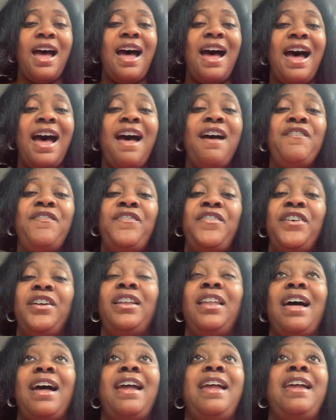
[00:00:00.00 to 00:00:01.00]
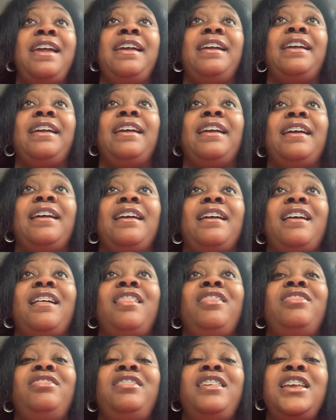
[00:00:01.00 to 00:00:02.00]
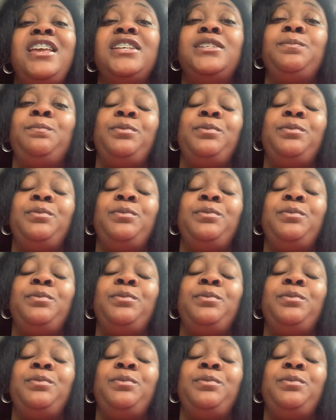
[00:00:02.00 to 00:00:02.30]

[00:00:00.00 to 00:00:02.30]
I feel like these